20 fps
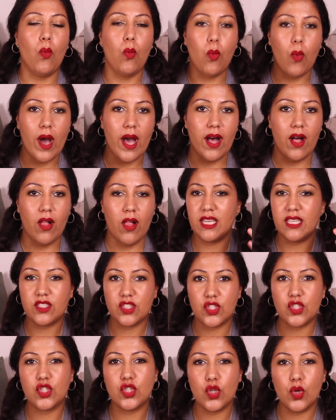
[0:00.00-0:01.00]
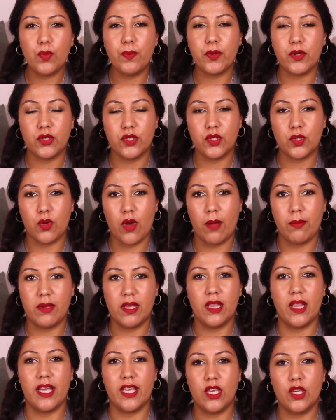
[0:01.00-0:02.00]
well. It's super
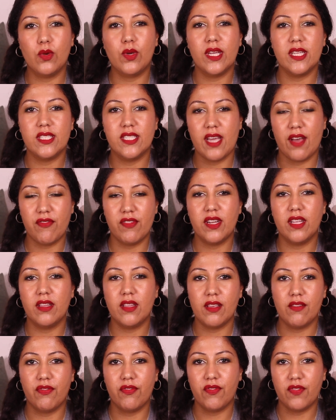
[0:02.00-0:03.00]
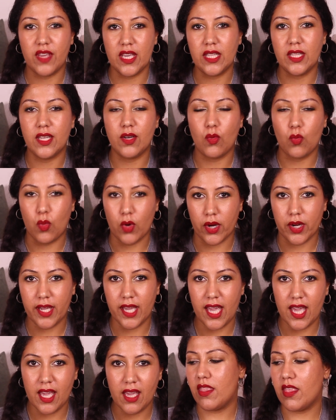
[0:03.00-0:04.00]
scrubby, like you can definitely feel it
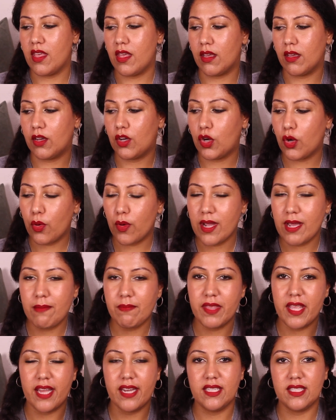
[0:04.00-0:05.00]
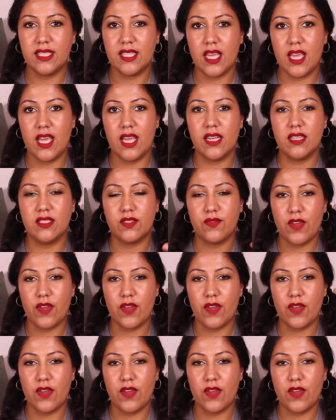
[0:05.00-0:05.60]
working. The cream that it's in is